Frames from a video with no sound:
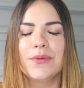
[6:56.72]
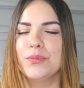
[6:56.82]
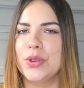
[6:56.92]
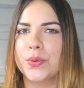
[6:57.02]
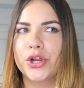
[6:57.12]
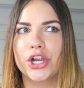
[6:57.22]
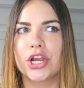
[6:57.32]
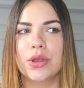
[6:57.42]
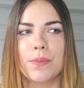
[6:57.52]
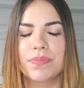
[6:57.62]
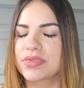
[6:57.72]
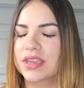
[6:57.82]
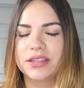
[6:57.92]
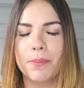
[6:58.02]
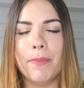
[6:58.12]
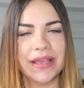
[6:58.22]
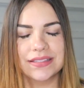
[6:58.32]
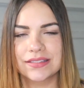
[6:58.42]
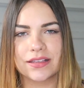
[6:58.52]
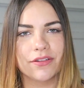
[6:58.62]
We were like the
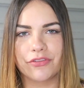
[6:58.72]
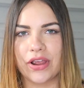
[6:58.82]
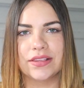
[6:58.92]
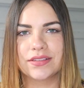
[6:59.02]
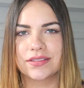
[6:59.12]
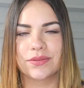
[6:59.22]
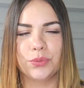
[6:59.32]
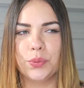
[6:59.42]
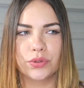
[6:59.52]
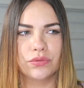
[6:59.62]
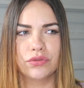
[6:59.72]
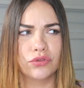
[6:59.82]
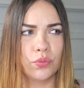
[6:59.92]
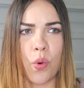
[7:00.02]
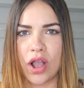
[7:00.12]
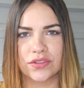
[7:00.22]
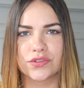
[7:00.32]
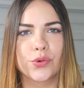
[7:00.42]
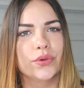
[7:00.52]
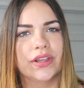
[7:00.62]
best of friends. We would walk to school